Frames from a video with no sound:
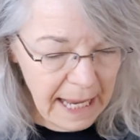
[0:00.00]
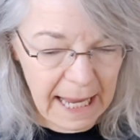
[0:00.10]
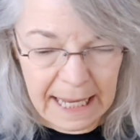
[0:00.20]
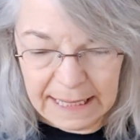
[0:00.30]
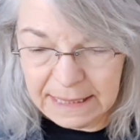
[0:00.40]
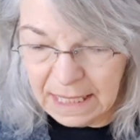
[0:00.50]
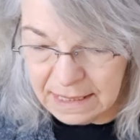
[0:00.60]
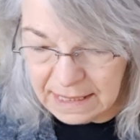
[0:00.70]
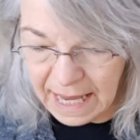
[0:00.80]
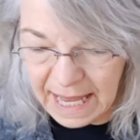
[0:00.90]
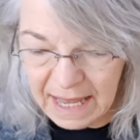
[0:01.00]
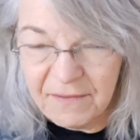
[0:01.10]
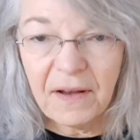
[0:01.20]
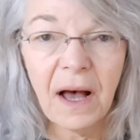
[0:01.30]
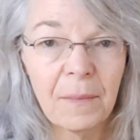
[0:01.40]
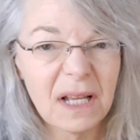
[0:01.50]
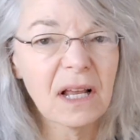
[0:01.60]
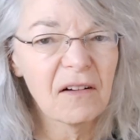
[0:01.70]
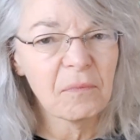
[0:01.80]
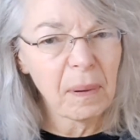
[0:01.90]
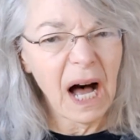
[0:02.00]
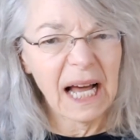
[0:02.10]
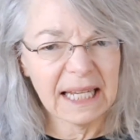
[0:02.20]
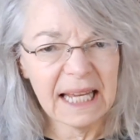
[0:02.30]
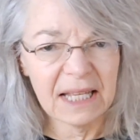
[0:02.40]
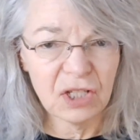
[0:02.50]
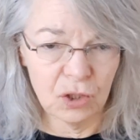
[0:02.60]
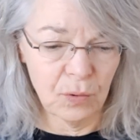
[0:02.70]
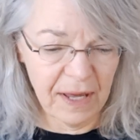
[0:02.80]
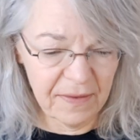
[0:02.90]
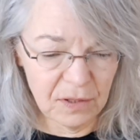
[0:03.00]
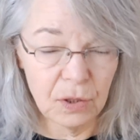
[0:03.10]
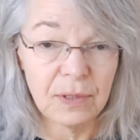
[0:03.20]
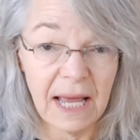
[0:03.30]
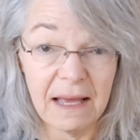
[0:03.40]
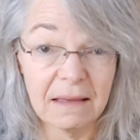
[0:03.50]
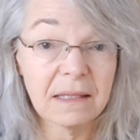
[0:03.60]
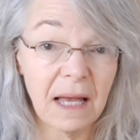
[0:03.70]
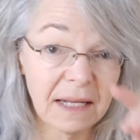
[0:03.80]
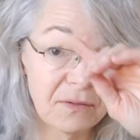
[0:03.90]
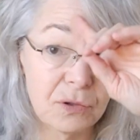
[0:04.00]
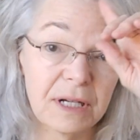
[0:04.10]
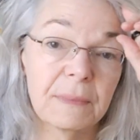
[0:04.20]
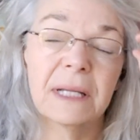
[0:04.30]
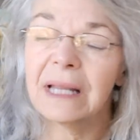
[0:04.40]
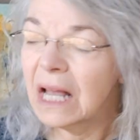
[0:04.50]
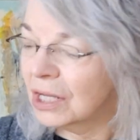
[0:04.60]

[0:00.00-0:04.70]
and it does have enough body and strength to take this kind of treatment.